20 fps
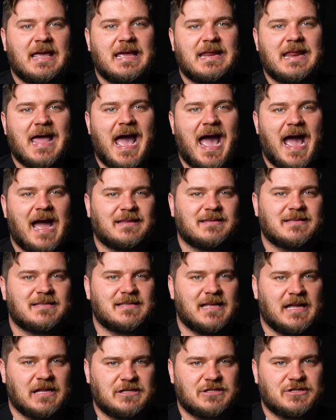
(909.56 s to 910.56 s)
in
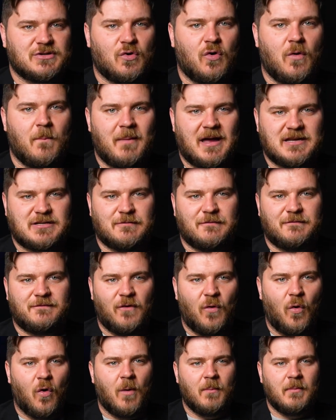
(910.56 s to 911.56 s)
hand-stitched or metal
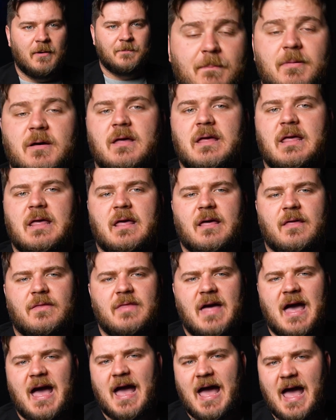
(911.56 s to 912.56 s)
form. But
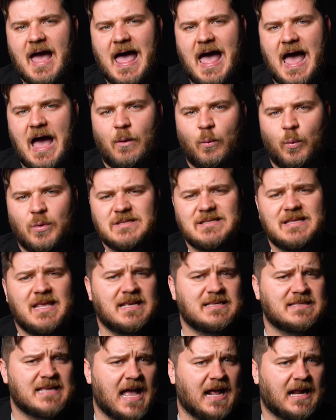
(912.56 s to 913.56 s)
that hat wasn't
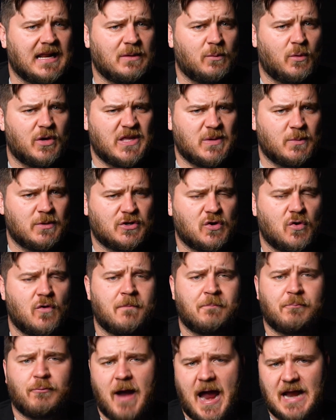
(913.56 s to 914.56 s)
exactly what you would
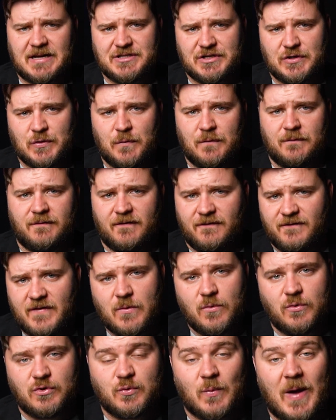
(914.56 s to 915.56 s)
call practical for
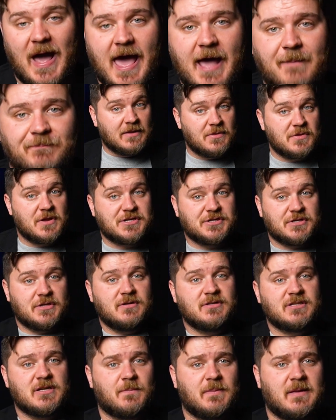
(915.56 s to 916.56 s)
field wear. In
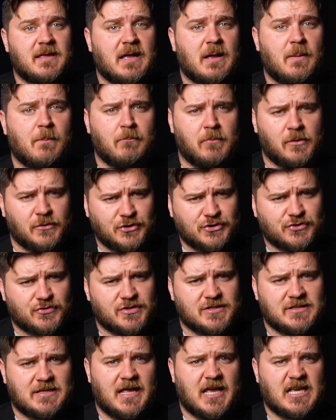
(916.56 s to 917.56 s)
addition to being
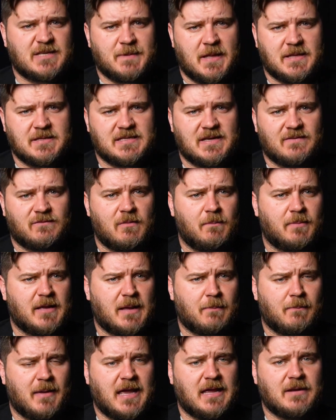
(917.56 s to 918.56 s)
monstrously expensive when
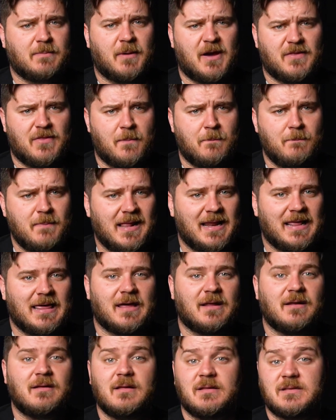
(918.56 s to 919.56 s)
being made by the
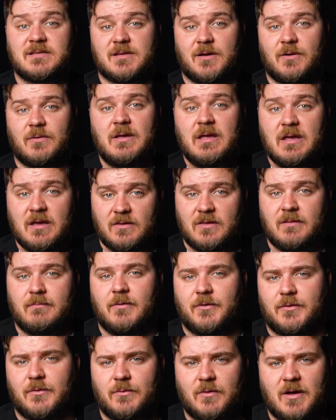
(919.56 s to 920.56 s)
million, and so the
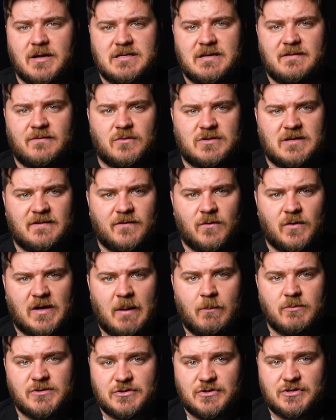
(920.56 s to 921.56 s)
model 1940 field
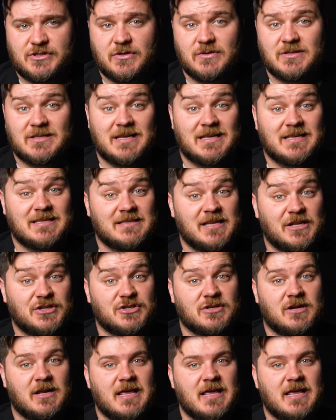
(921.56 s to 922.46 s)
cap was introduced in its titular